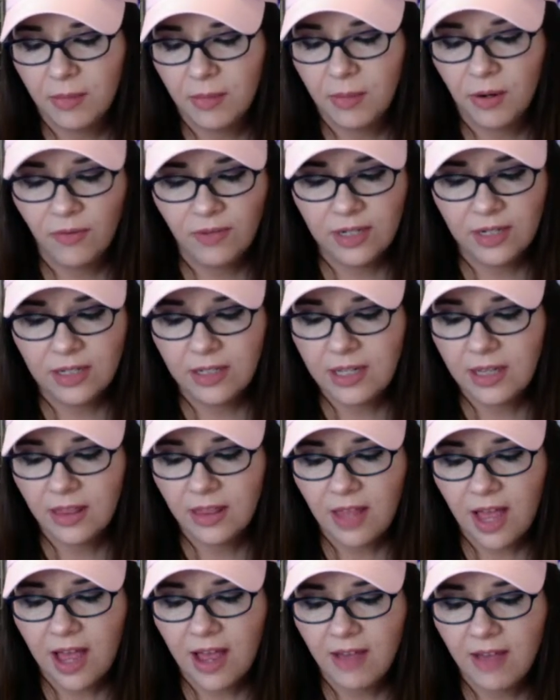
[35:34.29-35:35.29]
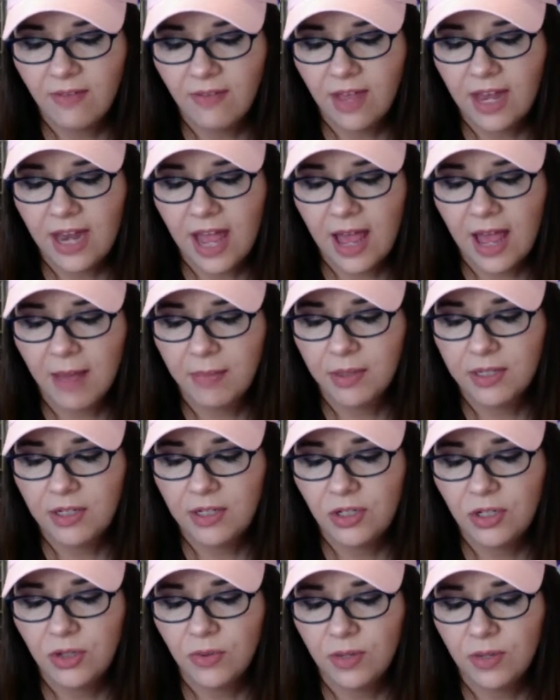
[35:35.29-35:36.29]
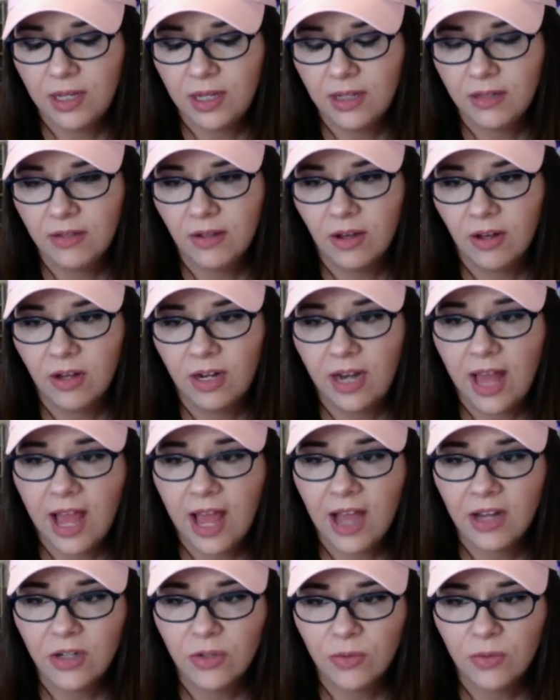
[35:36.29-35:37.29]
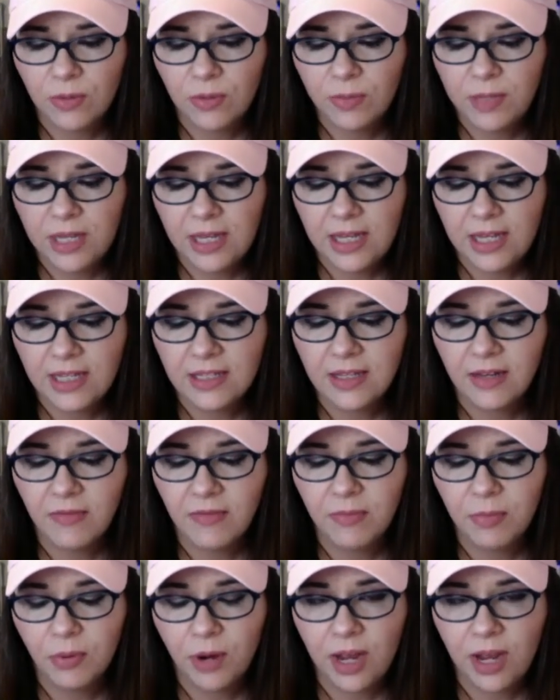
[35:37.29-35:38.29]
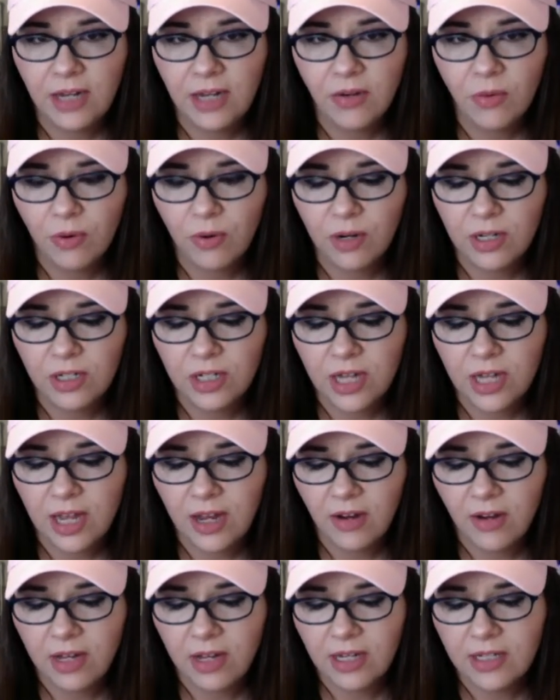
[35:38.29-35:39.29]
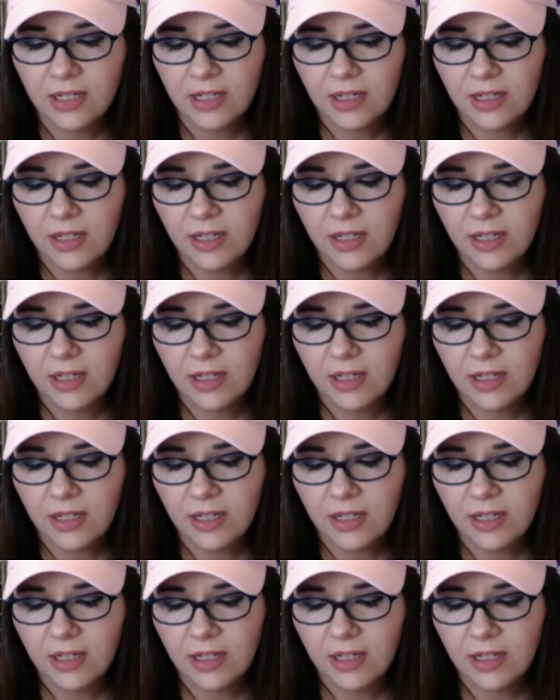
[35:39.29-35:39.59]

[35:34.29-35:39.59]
perfectly alive and happily chewing on an actual piece of bright orange carrot.